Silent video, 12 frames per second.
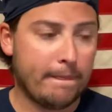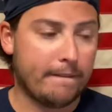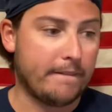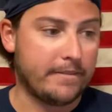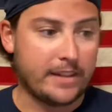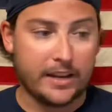
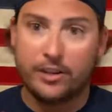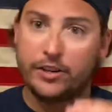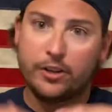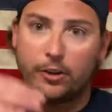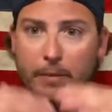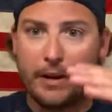They could
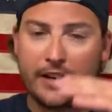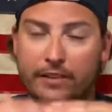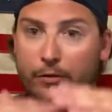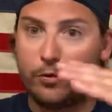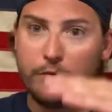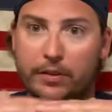go back and
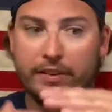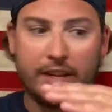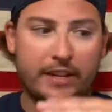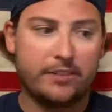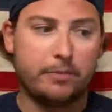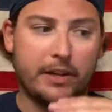forth with the
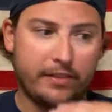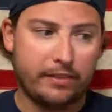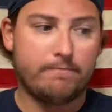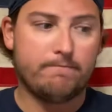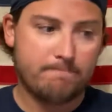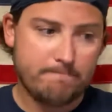Titans, but
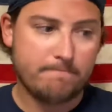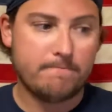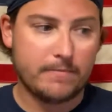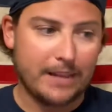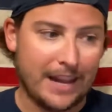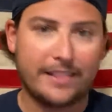
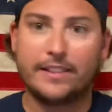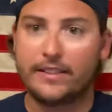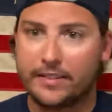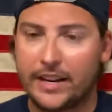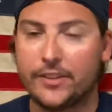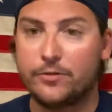I think the
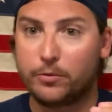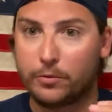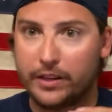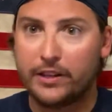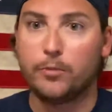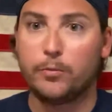Titans will
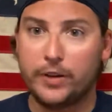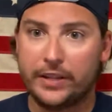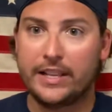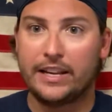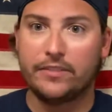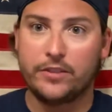end up winning
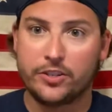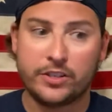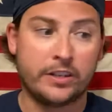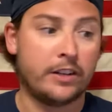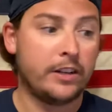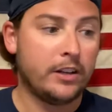that
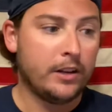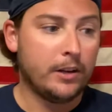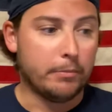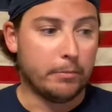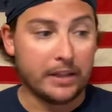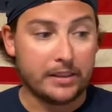division.
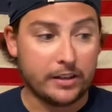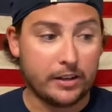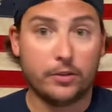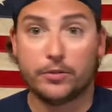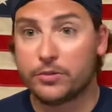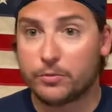But the
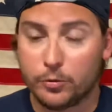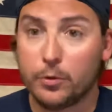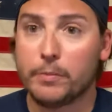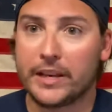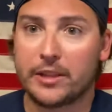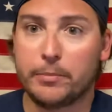Colts will
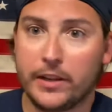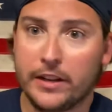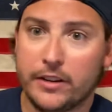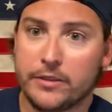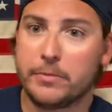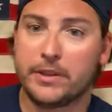make the
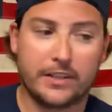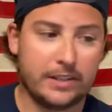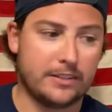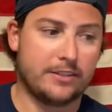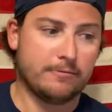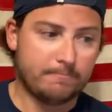playoffs
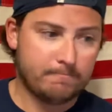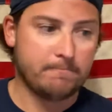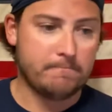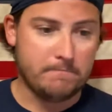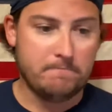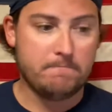because
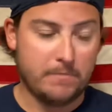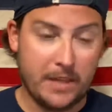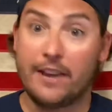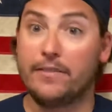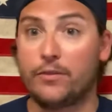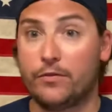they
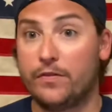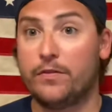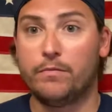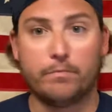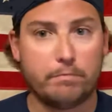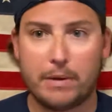have a
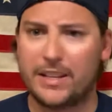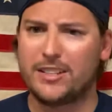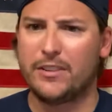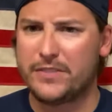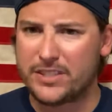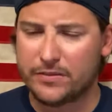best
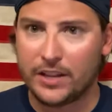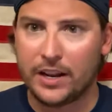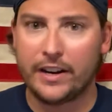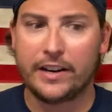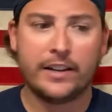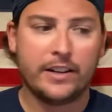offensive
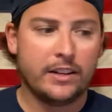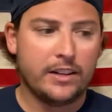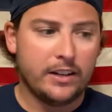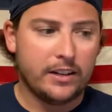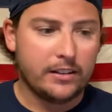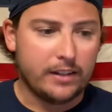line,
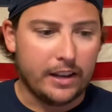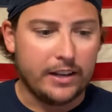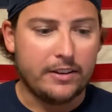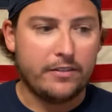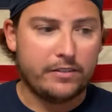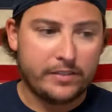
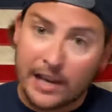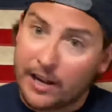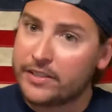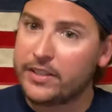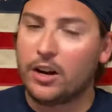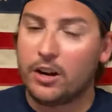a
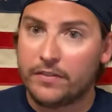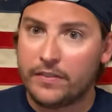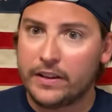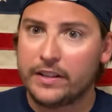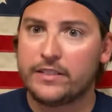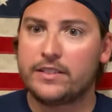talented
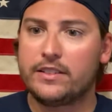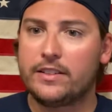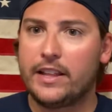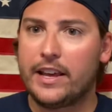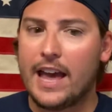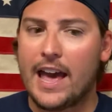offense.
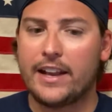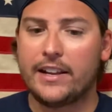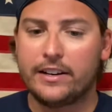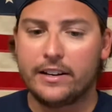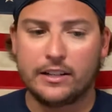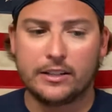They added
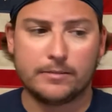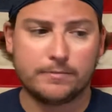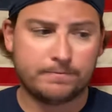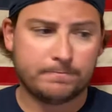a